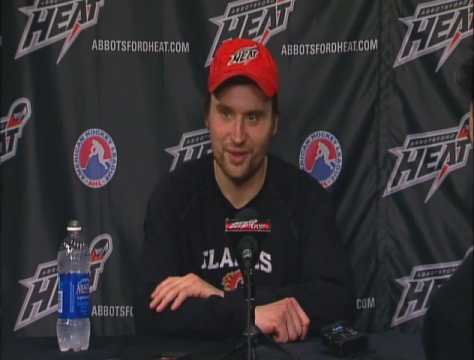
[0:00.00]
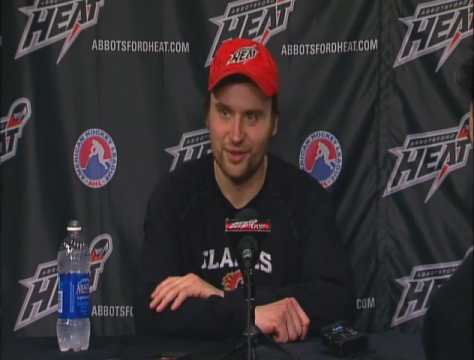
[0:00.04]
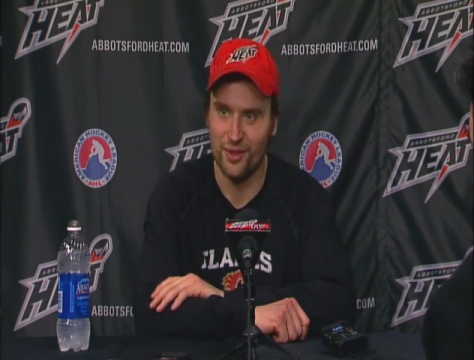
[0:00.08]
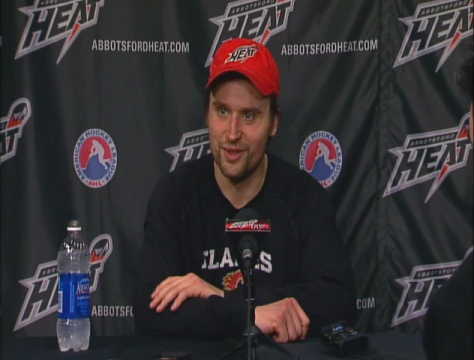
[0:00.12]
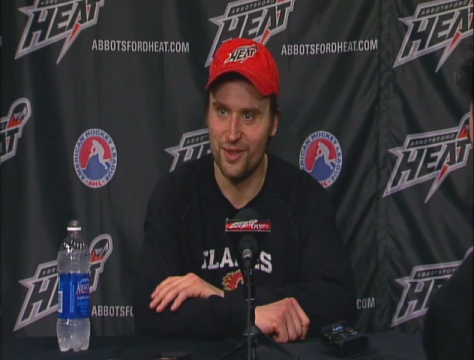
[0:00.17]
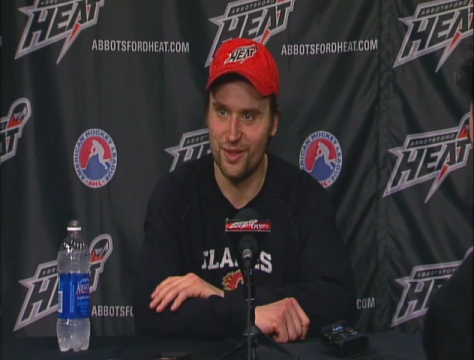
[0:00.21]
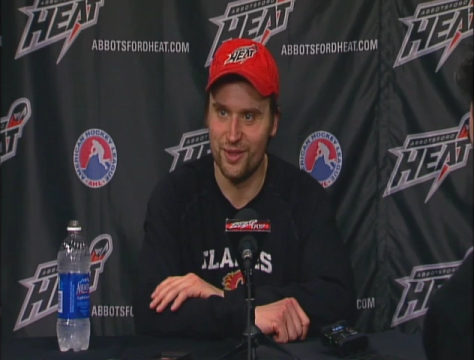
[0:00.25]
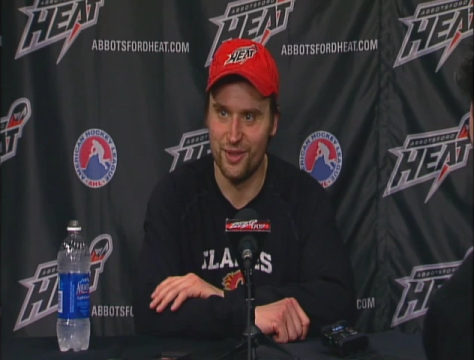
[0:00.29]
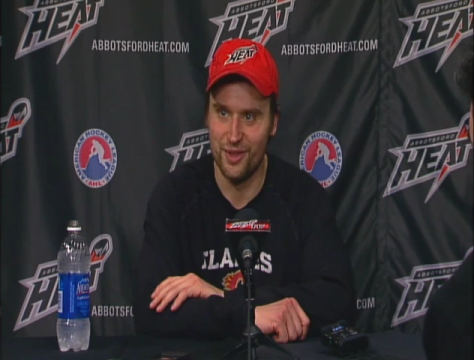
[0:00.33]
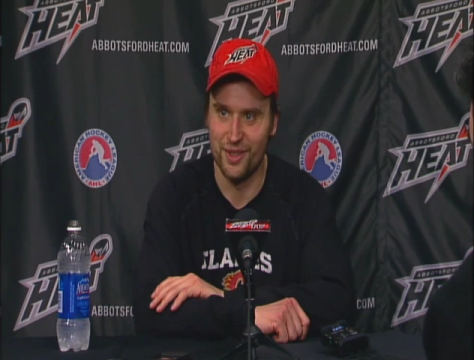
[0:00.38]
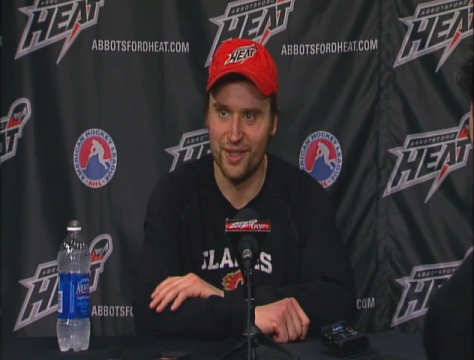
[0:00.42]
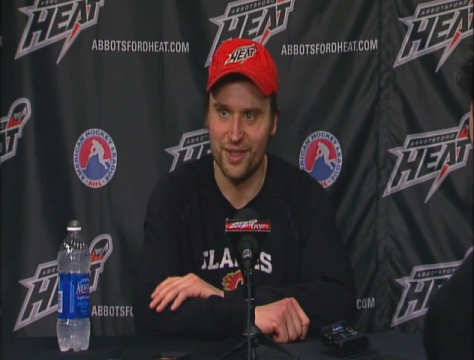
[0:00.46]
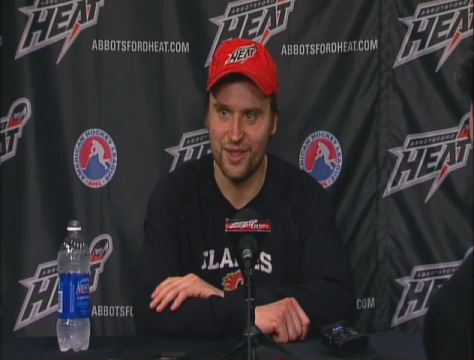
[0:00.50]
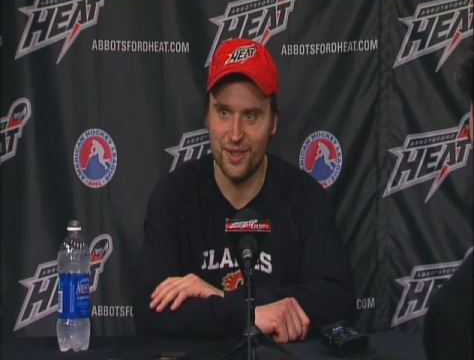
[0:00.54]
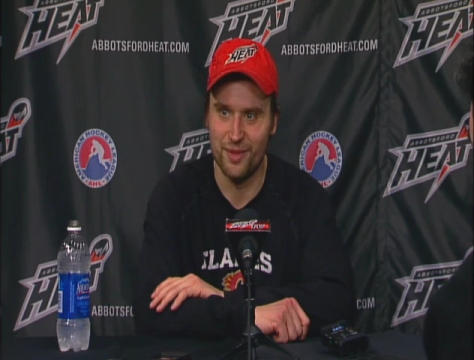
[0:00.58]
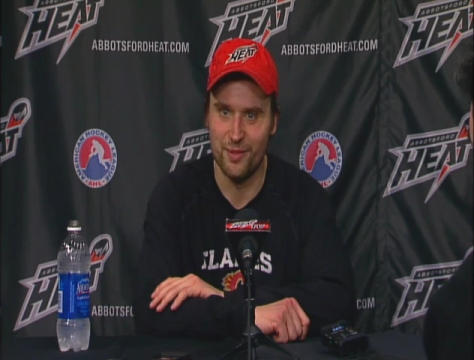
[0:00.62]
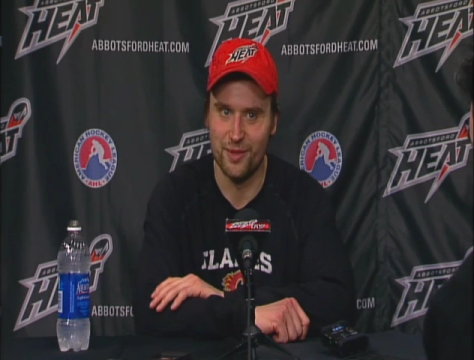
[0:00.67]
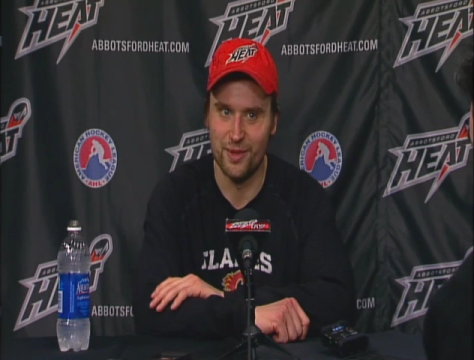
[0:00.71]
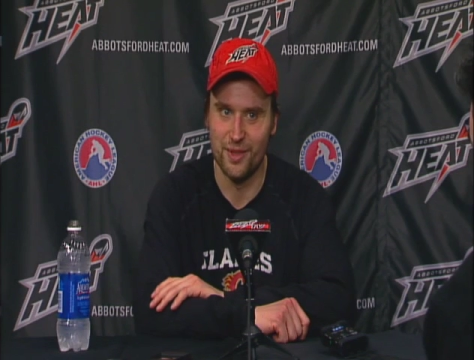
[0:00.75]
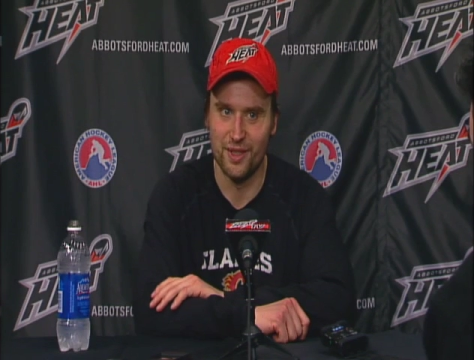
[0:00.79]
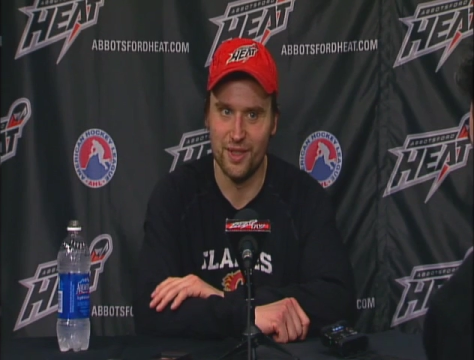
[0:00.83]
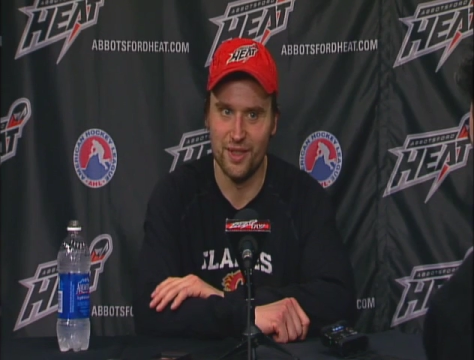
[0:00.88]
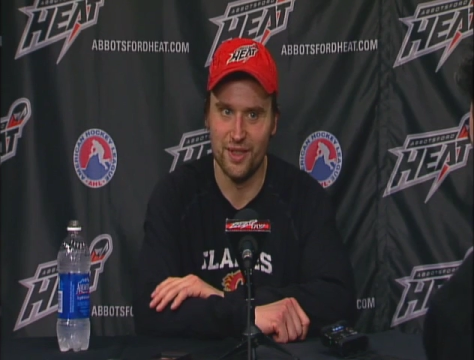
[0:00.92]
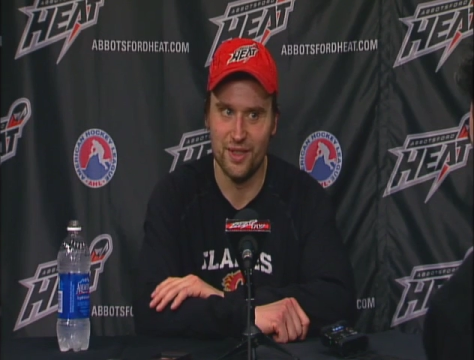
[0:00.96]
goal scoring has
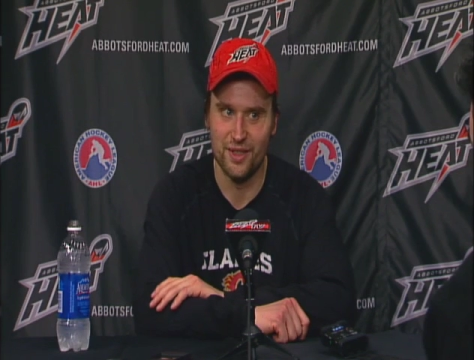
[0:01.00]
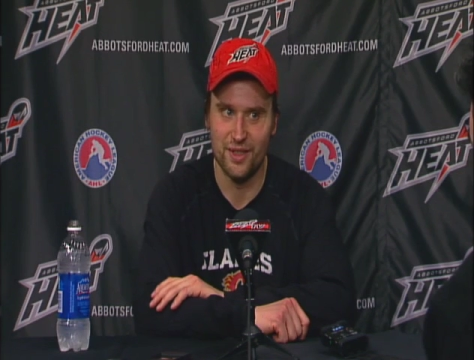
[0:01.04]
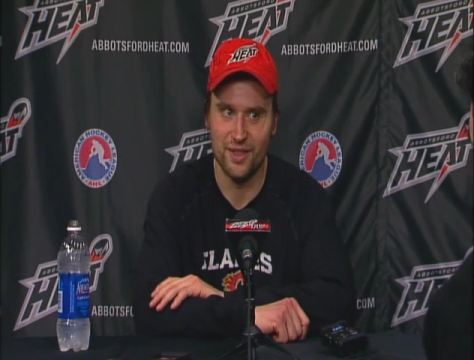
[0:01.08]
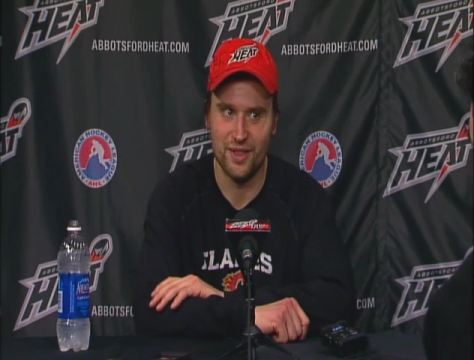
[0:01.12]
been